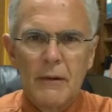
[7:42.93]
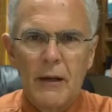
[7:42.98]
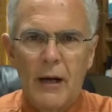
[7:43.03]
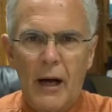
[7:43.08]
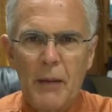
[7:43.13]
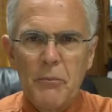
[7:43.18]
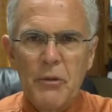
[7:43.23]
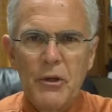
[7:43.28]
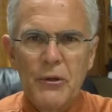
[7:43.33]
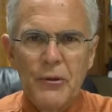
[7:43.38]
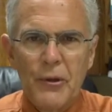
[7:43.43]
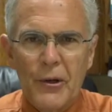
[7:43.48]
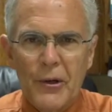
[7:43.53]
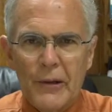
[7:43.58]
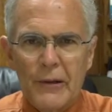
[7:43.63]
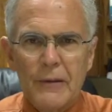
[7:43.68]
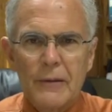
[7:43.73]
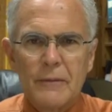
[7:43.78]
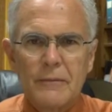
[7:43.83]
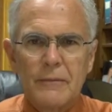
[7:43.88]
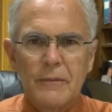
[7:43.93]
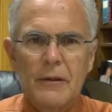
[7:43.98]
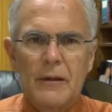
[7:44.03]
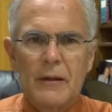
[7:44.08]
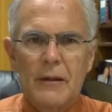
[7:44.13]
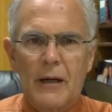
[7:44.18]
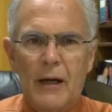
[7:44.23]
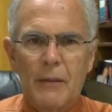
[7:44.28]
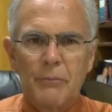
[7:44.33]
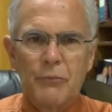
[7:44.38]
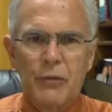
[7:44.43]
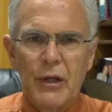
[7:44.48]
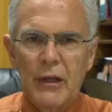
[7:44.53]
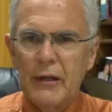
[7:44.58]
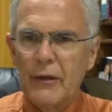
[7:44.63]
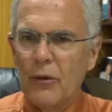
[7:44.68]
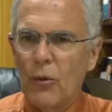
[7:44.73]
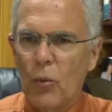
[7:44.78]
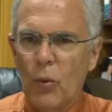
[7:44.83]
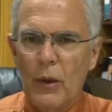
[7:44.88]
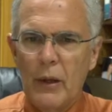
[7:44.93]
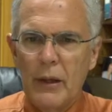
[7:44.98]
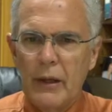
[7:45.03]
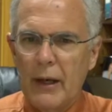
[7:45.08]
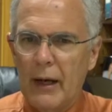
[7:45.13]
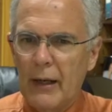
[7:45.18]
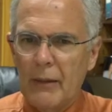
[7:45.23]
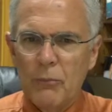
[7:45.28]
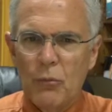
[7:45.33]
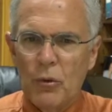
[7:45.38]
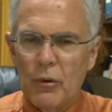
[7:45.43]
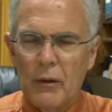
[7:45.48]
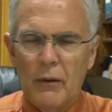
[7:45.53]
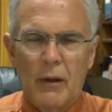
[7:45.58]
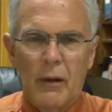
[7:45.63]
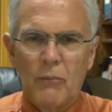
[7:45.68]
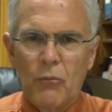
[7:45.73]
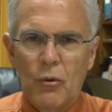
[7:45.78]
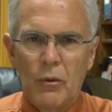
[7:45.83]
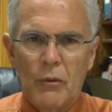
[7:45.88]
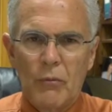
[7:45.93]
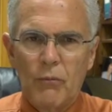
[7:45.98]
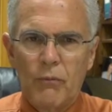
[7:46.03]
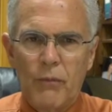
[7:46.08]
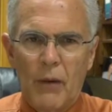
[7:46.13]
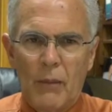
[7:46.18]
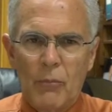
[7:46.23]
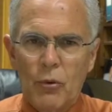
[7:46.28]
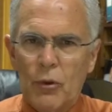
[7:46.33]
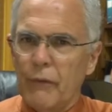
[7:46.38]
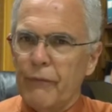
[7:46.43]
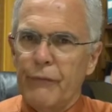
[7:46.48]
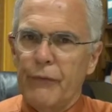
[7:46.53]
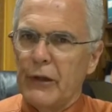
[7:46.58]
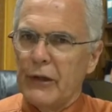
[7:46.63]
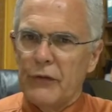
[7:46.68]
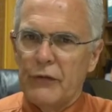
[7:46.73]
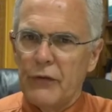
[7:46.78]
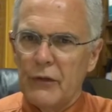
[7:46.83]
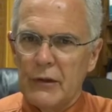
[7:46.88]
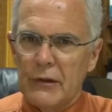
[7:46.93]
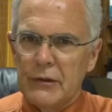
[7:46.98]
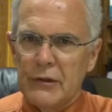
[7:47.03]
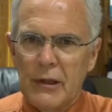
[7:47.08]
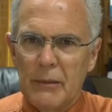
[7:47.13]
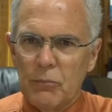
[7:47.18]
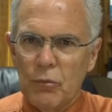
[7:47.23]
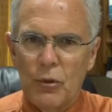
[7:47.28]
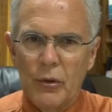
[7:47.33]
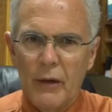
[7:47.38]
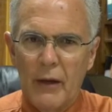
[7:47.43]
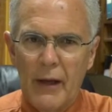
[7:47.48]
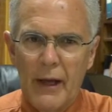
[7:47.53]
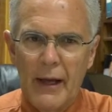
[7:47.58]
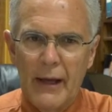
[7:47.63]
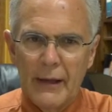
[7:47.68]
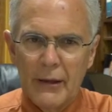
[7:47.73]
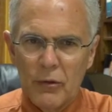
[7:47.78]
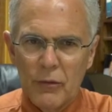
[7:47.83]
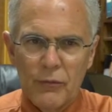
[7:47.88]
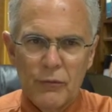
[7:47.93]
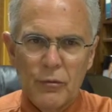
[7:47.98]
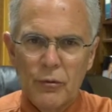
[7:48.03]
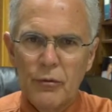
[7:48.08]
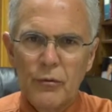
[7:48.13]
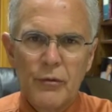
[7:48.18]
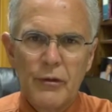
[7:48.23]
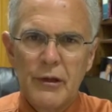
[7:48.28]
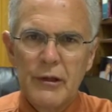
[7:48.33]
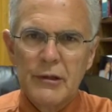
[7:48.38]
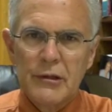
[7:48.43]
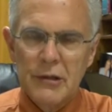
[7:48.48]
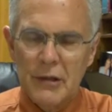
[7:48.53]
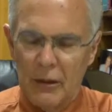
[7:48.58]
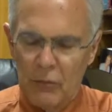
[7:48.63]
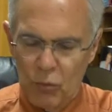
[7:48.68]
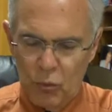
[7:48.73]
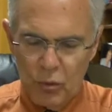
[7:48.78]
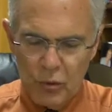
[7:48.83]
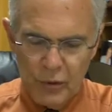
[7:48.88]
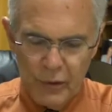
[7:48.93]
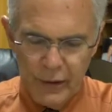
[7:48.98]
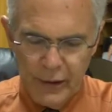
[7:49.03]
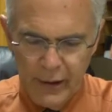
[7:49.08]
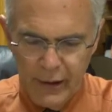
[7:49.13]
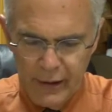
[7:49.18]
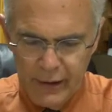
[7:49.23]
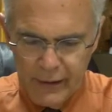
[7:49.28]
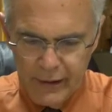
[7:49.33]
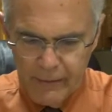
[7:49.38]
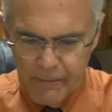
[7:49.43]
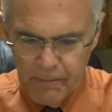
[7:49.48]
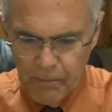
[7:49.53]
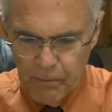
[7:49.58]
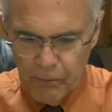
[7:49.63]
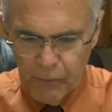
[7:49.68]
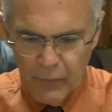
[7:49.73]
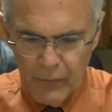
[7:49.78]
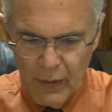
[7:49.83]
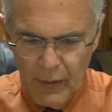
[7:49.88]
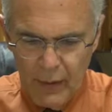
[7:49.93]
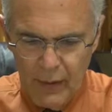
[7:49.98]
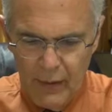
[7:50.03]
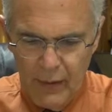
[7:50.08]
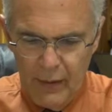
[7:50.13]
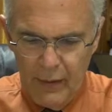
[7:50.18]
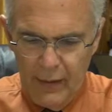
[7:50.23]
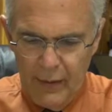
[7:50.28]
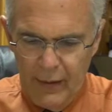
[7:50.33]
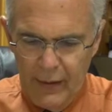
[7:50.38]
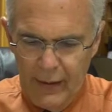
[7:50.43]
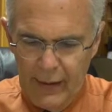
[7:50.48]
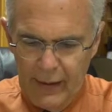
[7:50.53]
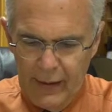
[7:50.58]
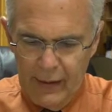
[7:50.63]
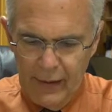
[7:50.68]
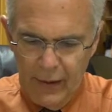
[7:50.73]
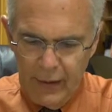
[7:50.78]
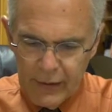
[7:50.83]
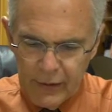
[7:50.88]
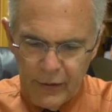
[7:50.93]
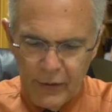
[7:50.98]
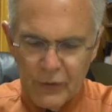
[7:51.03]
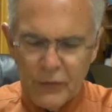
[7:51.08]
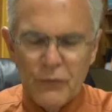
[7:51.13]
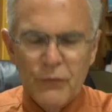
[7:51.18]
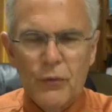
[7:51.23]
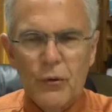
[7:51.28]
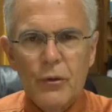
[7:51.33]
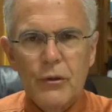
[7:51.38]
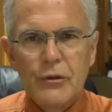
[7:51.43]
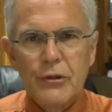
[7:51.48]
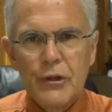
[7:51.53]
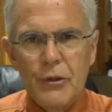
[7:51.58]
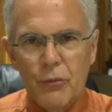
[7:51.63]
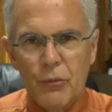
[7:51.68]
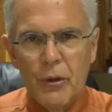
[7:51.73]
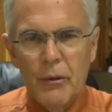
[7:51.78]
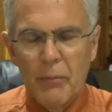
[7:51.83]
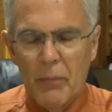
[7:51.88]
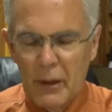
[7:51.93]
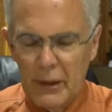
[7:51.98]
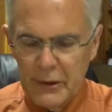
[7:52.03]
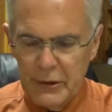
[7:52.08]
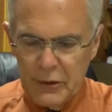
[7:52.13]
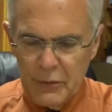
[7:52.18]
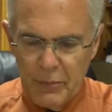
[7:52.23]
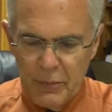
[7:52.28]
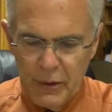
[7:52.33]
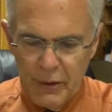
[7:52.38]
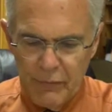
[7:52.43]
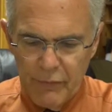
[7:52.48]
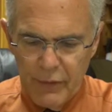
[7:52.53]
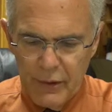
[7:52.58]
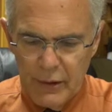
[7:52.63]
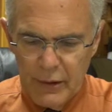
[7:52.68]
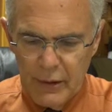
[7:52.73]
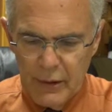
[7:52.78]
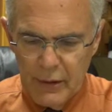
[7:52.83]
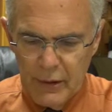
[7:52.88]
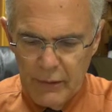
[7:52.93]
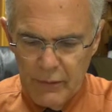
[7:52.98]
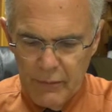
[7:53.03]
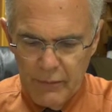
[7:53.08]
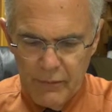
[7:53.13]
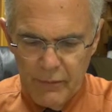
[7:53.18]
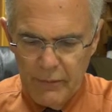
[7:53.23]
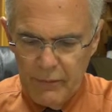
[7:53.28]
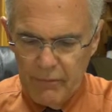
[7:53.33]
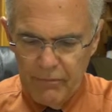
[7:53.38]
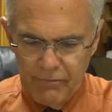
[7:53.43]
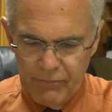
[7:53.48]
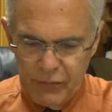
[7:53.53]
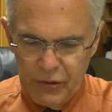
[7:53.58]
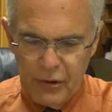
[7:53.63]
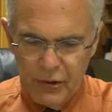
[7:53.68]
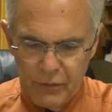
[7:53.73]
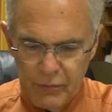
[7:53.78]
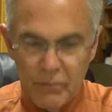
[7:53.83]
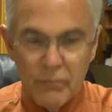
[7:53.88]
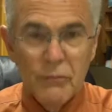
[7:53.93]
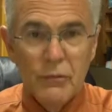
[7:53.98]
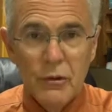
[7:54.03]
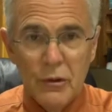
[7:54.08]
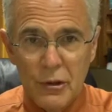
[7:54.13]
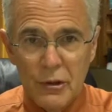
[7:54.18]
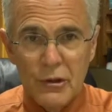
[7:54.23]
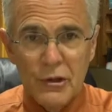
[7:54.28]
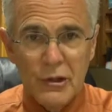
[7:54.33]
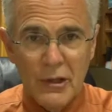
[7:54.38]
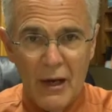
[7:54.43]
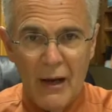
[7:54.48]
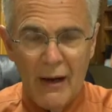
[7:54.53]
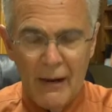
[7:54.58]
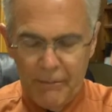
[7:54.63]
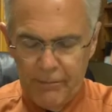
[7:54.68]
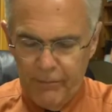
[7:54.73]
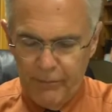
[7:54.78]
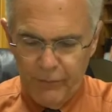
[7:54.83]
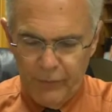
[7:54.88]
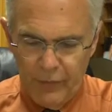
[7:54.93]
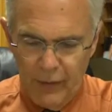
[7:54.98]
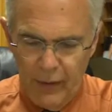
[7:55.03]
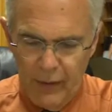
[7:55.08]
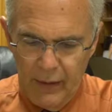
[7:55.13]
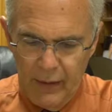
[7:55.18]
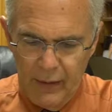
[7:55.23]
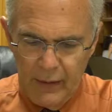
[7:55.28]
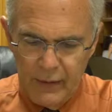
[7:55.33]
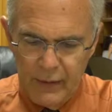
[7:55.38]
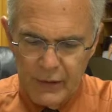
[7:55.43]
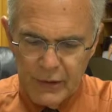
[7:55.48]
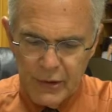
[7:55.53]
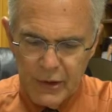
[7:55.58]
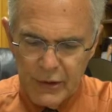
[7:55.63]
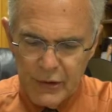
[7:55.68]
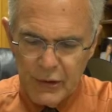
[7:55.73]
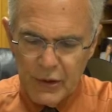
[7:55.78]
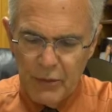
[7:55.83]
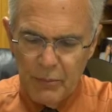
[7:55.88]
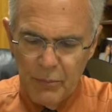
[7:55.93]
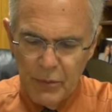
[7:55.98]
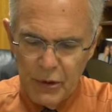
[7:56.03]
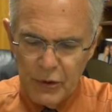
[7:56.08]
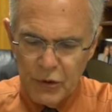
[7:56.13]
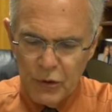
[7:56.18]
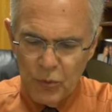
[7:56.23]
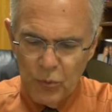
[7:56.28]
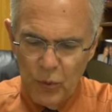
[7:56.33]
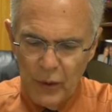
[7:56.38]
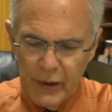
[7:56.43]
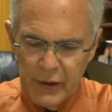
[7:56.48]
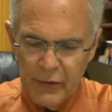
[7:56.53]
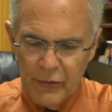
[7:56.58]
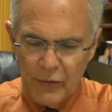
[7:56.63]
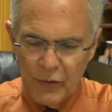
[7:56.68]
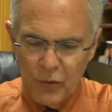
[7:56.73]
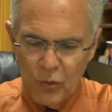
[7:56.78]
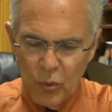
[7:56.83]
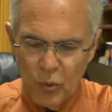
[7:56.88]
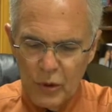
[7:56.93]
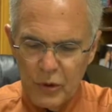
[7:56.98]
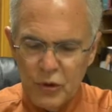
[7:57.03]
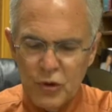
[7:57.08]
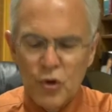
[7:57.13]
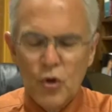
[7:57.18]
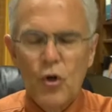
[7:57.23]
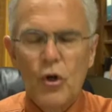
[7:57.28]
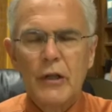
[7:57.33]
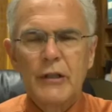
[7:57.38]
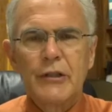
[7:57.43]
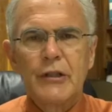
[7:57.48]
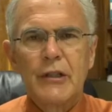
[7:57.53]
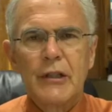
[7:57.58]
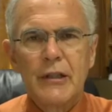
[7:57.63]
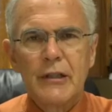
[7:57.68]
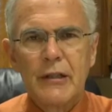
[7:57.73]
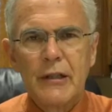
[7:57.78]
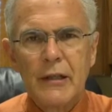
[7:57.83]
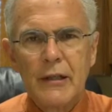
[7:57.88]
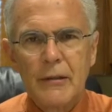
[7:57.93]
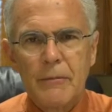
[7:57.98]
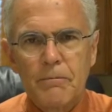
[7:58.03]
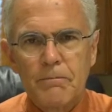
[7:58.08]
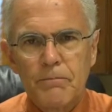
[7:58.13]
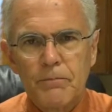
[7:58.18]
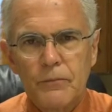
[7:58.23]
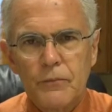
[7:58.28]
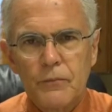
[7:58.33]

I'm in there. I'm digging away. I'm gonna, I'm gonna, I'm gonna fix this. I'm gonna haggle through this, and we're gonna get it. And I like this verse. It reminds me of the uh, to to stop. And it says, "Commit your way to the Lord. Trust in Him."